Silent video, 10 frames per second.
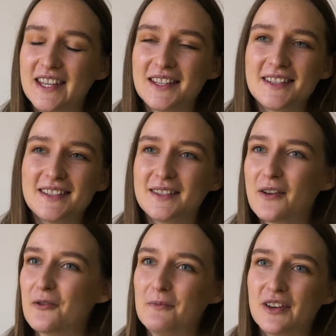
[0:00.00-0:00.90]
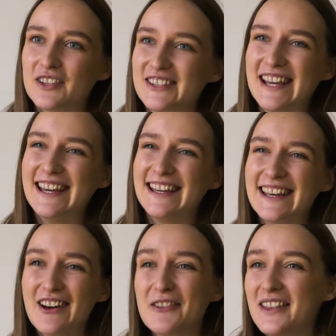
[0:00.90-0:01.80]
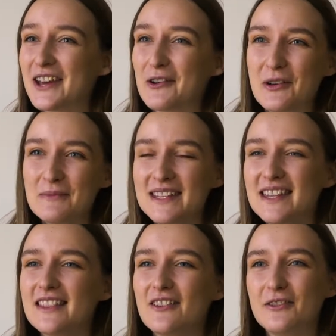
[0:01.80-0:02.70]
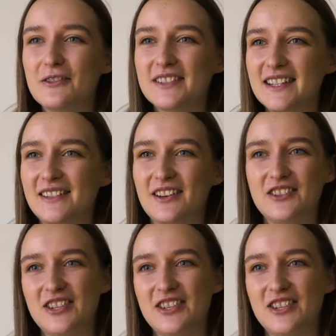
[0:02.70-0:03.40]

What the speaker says: There's so much. All the equipment, all those things aren't